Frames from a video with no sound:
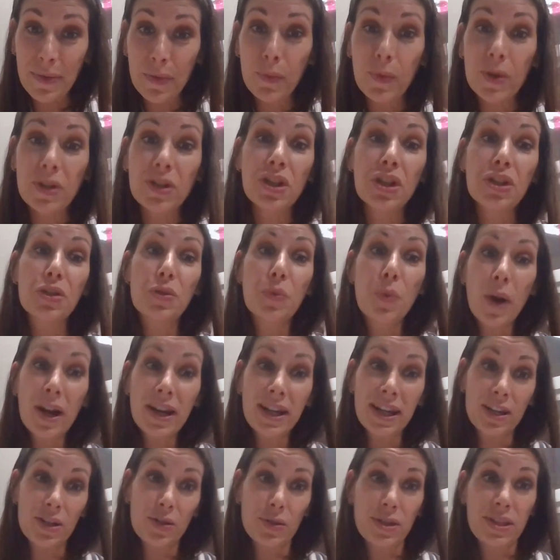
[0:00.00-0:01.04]
which is quite
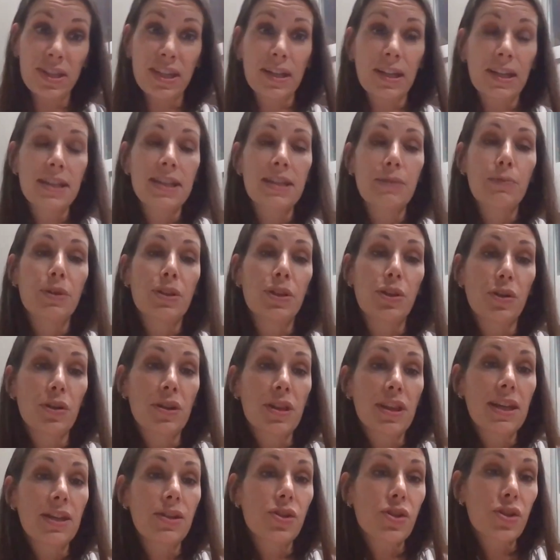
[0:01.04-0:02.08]
interesting because when you're in
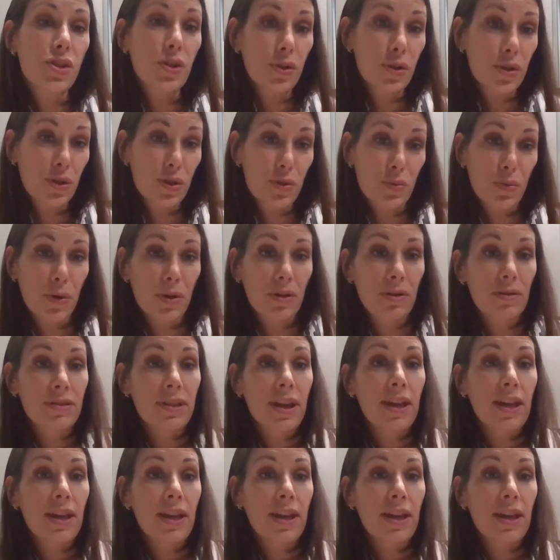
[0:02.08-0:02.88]
the insurance world